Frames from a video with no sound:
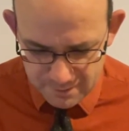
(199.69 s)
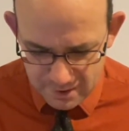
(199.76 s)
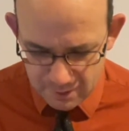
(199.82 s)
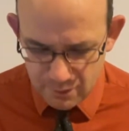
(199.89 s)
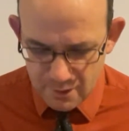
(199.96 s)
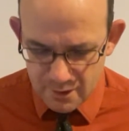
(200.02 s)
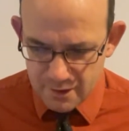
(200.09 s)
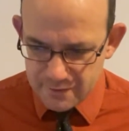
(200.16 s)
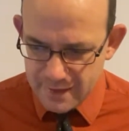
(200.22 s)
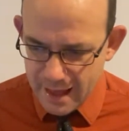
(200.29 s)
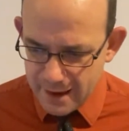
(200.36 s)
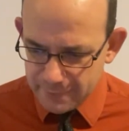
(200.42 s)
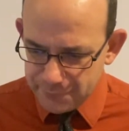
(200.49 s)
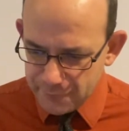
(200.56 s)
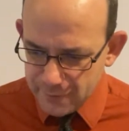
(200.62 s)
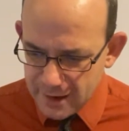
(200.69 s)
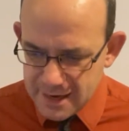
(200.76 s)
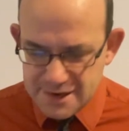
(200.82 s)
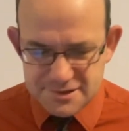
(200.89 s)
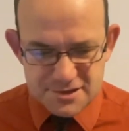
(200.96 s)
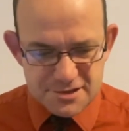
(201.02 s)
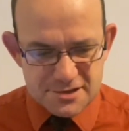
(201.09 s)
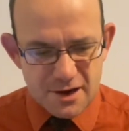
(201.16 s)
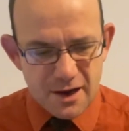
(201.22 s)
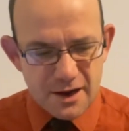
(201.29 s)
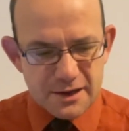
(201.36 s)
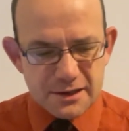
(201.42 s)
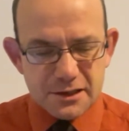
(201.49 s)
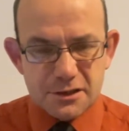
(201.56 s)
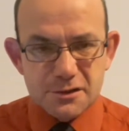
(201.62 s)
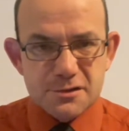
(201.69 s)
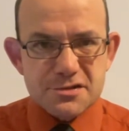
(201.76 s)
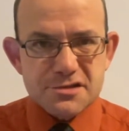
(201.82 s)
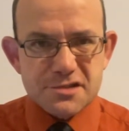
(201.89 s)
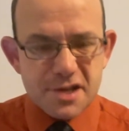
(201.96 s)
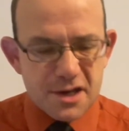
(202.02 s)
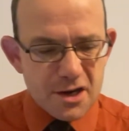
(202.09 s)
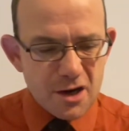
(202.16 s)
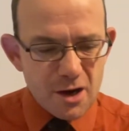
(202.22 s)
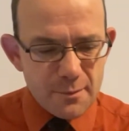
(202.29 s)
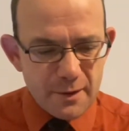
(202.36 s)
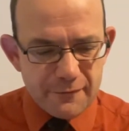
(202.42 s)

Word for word: Now, that phrase is not used here,